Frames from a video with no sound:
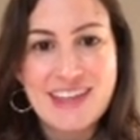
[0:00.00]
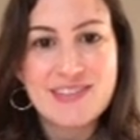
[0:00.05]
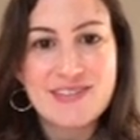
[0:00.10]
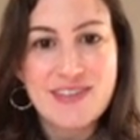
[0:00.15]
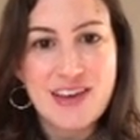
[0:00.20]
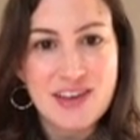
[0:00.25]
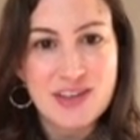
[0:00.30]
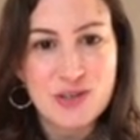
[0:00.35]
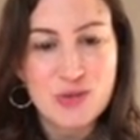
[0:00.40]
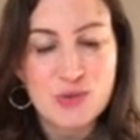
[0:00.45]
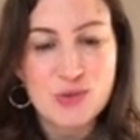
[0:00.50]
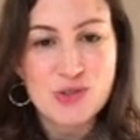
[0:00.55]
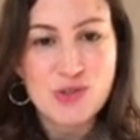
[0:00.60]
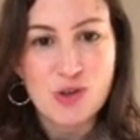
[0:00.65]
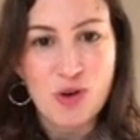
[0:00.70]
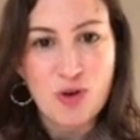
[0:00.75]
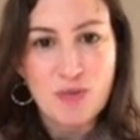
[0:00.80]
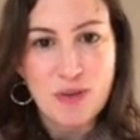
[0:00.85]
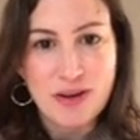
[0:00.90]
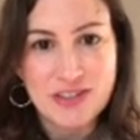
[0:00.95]
Thank you
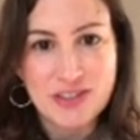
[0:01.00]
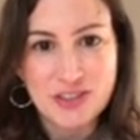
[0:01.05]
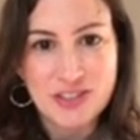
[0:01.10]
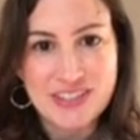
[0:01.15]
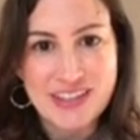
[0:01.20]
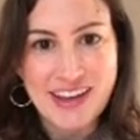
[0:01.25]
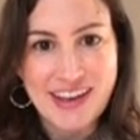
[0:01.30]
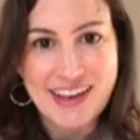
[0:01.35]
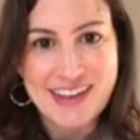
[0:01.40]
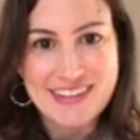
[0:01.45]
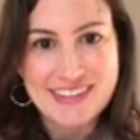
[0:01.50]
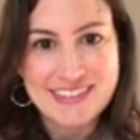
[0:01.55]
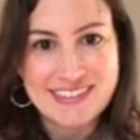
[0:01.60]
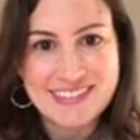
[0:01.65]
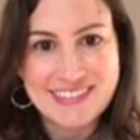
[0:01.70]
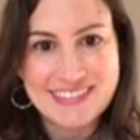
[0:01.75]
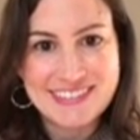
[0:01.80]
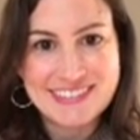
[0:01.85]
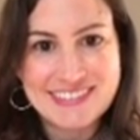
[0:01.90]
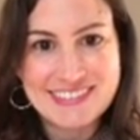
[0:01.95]
so much again.
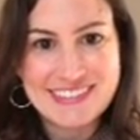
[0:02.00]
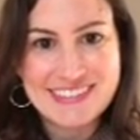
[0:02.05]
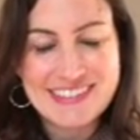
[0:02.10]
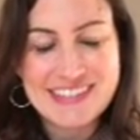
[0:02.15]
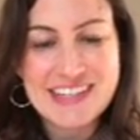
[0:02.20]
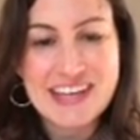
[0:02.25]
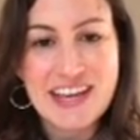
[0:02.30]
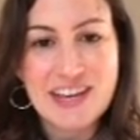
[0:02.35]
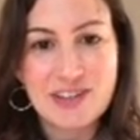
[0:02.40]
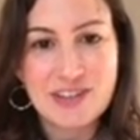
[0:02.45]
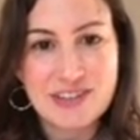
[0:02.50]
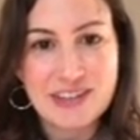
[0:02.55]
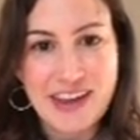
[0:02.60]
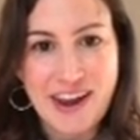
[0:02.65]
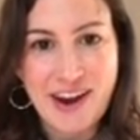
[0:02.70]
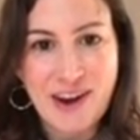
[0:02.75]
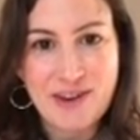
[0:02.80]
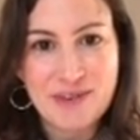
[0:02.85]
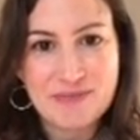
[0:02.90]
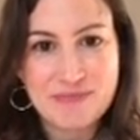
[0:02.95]
Take good
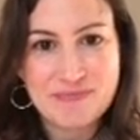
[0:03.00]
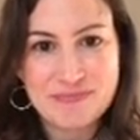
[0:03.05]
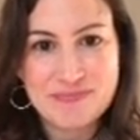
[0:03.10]
care.